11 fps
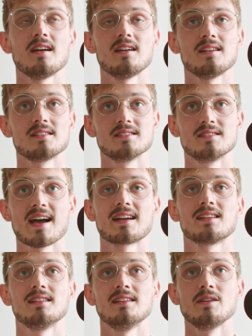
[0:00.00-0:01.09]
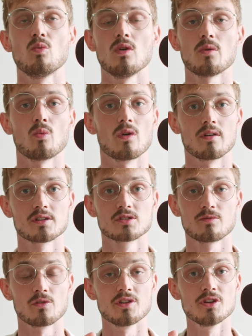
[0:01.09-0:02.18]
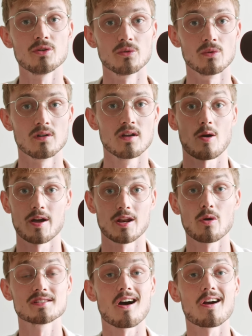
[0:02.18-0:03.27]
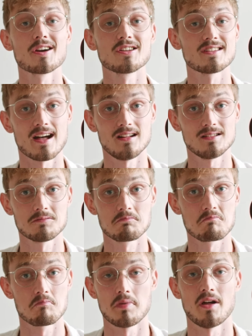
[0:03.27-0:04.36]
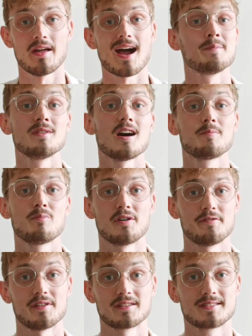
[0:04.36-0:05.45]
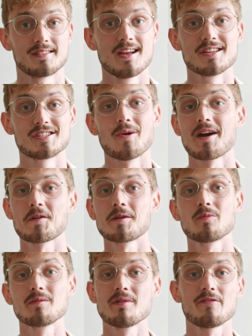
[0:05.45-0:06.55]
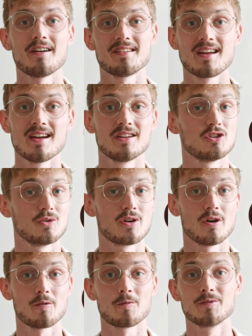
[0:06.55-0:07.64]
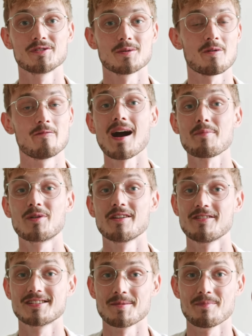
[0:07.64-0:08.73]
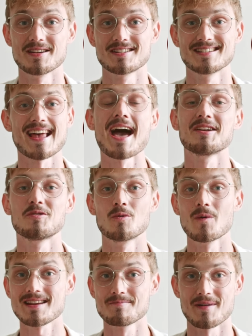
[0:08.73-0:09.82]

exactly what works for you. Now, I know it's hard to tell, but I'm not perfect. So I thought it would be fun to go through some of my previous submissions and rate